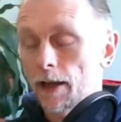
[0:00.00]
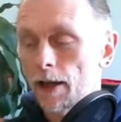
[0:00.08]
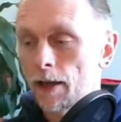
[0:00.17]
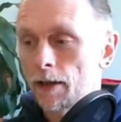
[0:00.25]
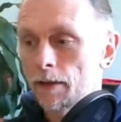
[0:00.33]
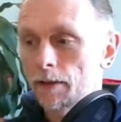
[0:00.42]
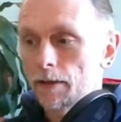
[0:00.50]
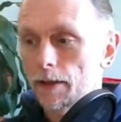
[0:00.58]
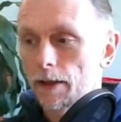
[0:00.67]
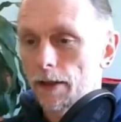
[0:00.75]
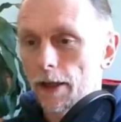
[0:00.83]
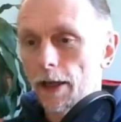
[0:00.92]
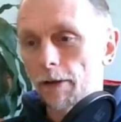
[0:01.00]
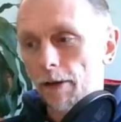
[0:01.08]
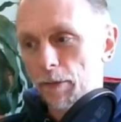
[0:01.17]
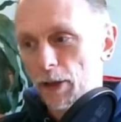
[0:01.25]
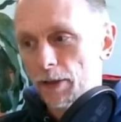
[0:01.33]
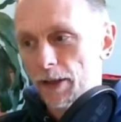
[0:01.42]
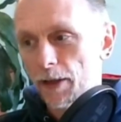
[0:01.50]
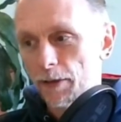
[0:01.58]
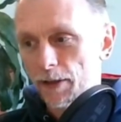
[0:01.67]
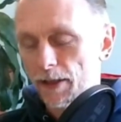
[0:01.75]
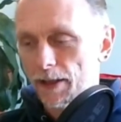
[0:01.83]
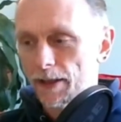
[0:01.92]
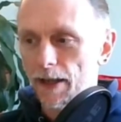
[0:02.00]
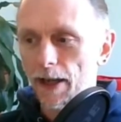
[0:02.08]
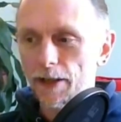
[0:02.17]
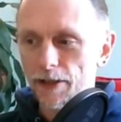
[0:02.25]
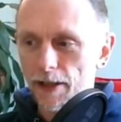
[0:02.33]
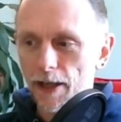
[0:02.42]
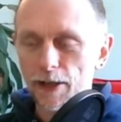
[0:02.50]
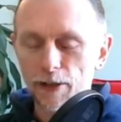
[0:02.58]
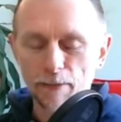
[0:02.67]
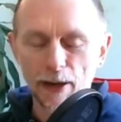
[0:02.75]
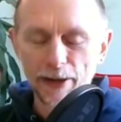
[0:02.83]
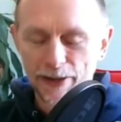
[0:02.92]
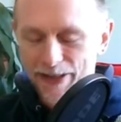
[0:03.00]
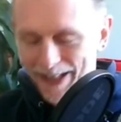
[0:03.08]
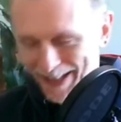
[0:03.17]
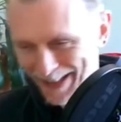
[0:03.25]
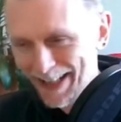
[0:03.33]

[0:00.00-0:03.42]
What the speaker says: And here I'm going to go into education mode.